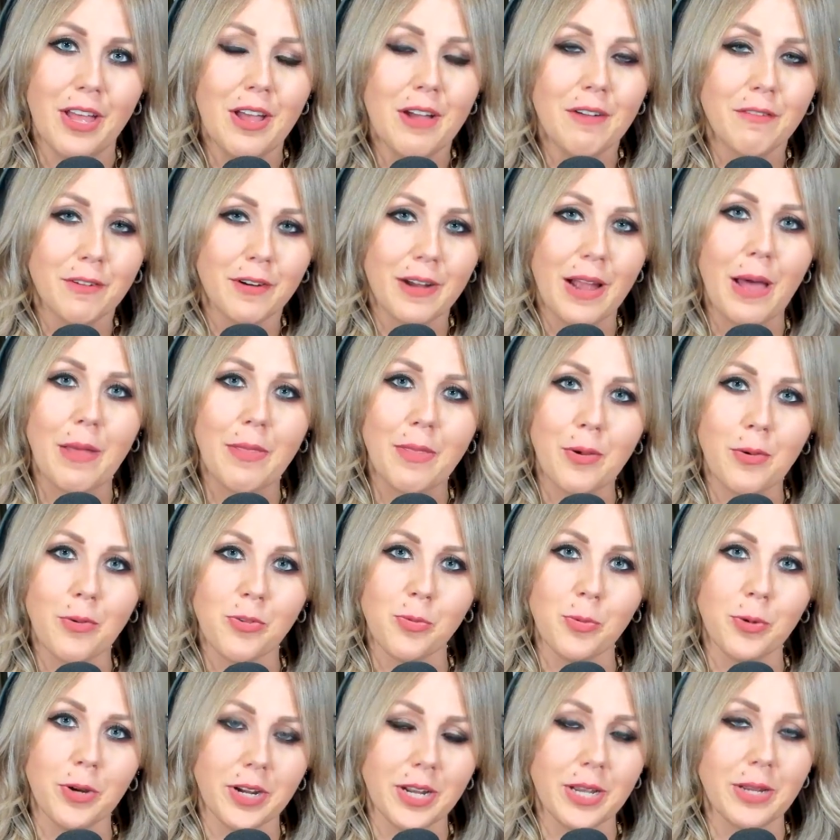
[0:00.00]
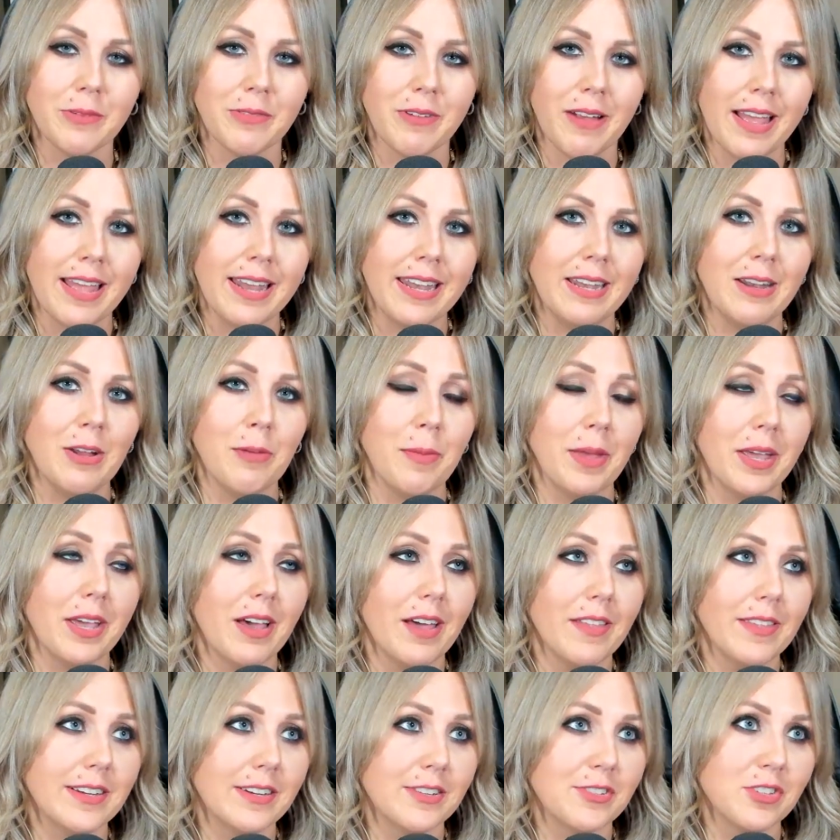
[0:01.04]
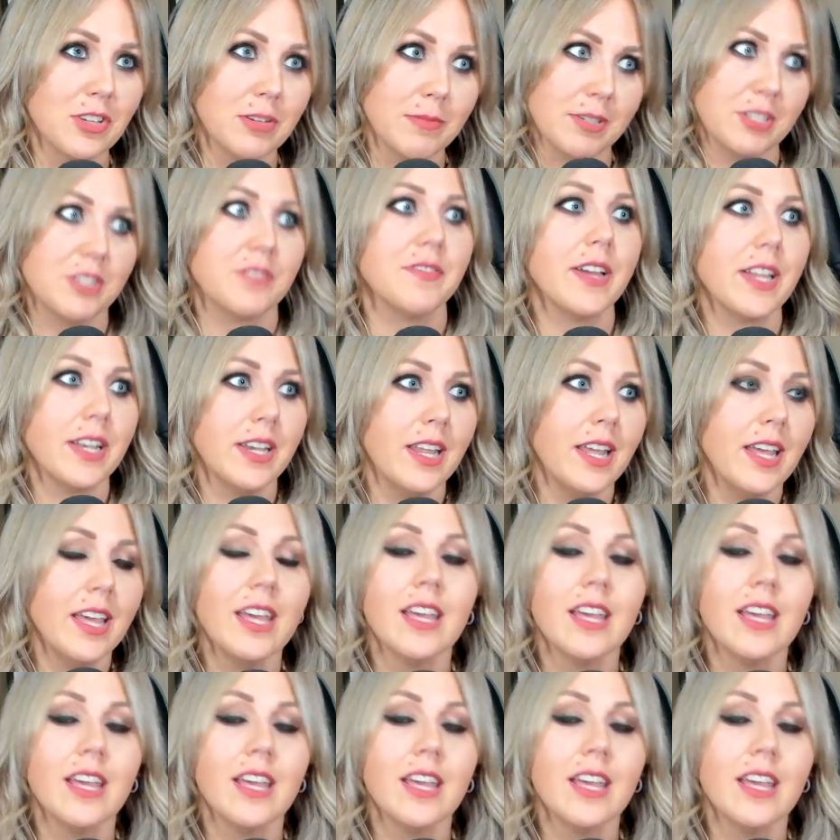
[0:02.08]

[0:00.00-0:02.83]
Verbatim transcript: for how those work and run. And oh my God, they're so much fun.